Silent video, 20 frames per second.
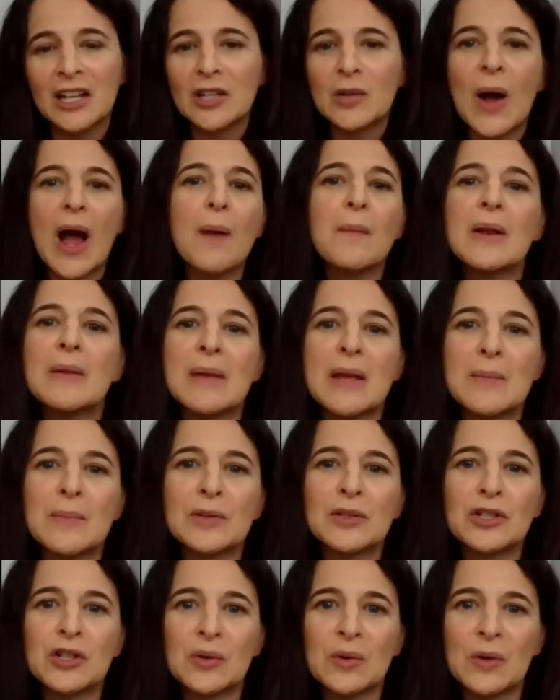How many people
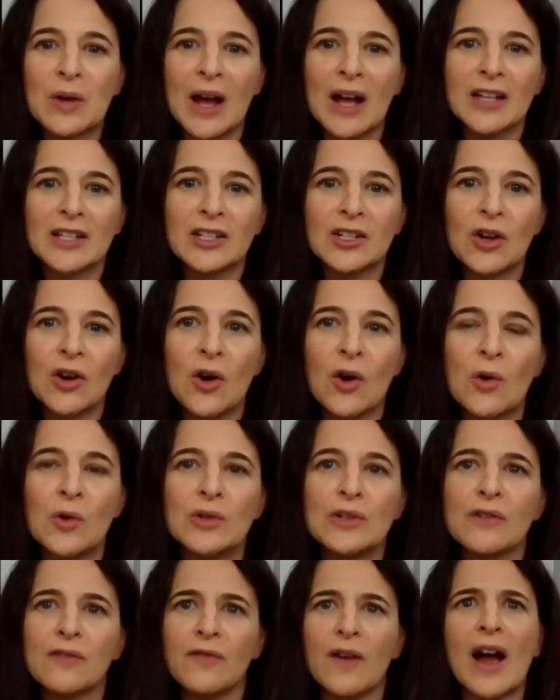do you guys know who
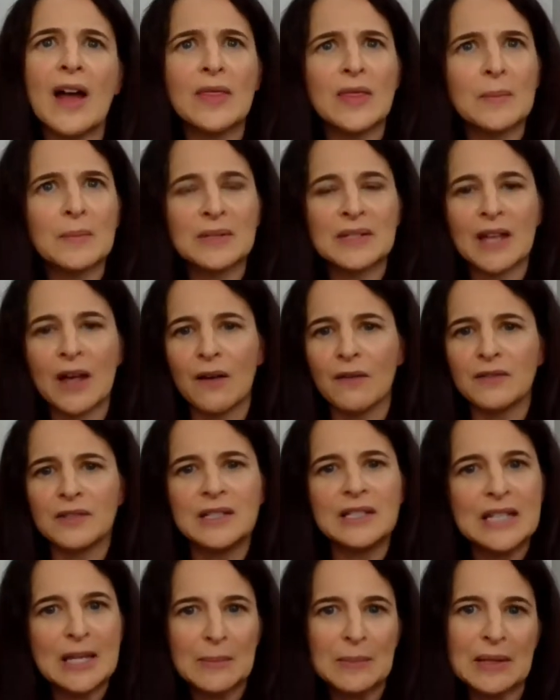define themselves
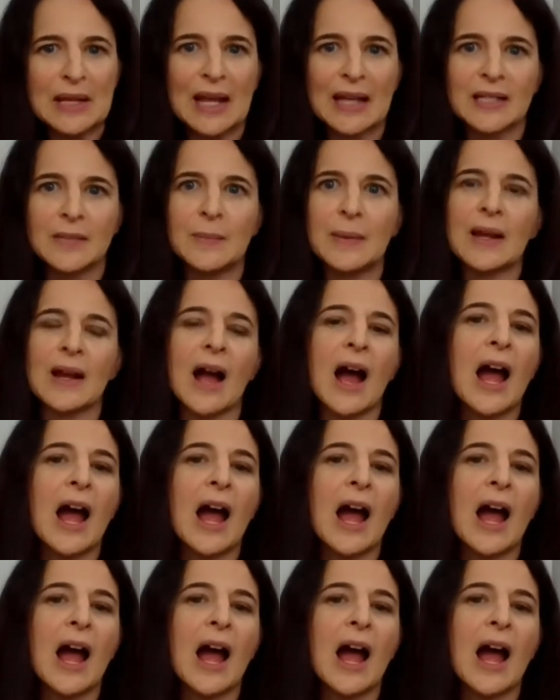deeply as being